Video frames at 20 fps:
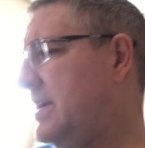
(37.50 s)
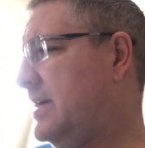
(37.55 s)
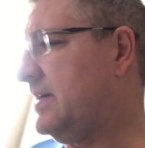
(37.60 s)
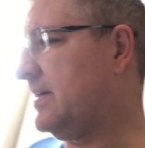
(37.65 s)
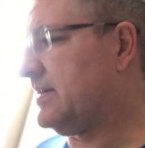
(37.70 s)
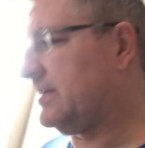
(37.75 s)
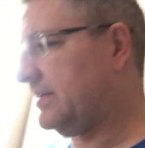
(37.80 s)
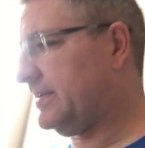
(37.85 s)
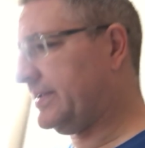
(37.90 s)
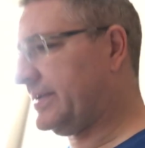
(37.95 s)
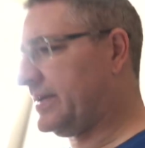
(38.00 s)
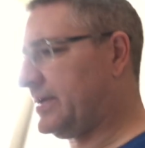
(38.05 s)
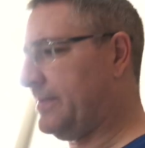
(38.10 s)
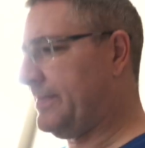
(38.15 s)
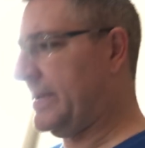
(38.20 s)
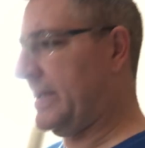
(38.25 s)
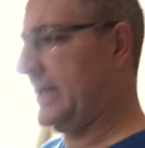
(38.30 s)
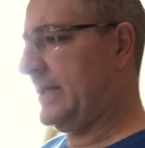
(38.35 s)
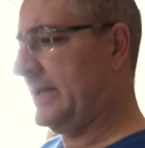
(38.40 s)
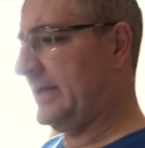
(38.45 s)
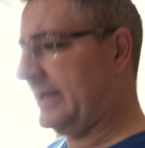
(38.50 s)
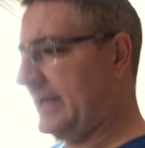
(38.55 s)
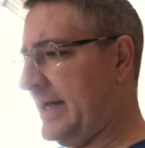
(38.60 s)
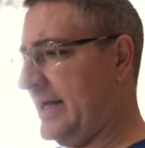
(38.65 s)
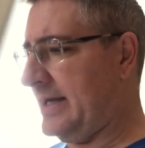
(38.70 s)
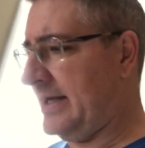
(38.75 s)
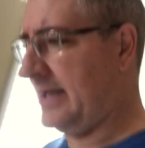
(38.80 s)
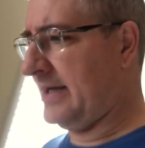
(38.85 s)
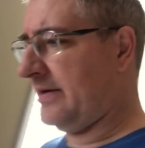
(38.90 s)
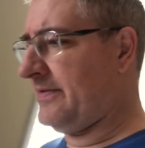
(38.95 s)
here a little bit
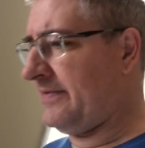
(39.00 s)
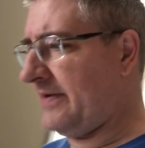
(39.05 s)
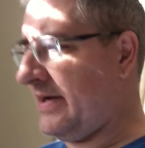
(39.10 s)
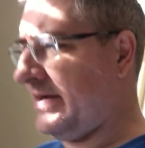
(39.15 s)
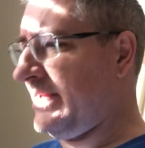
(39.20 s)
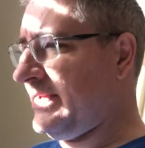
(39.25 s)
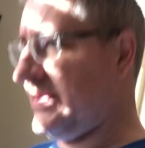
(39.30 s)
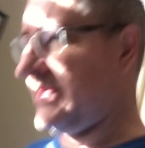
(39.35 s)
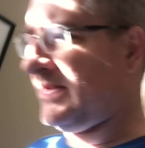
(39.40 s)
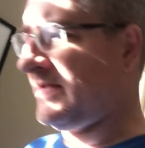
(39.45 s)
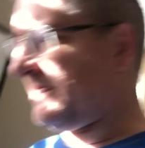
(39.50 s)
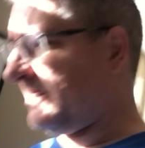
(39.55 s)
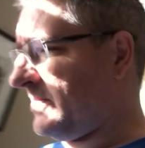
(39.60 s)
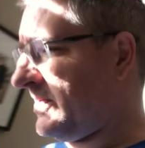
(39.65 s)
late getting ready this